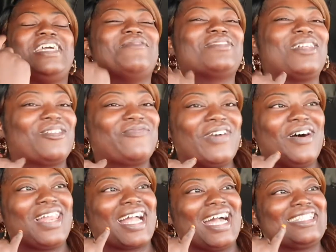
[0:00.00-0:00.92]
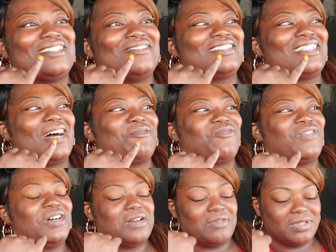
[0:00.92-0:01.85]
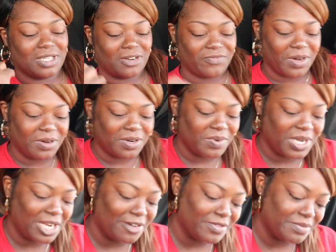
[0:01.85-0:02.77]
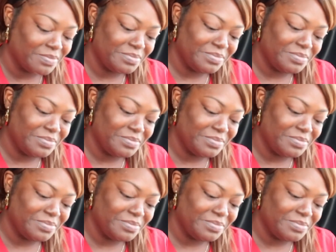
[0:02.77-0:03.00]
he was on the phone like I told y'all before. He was on the phone or whatever.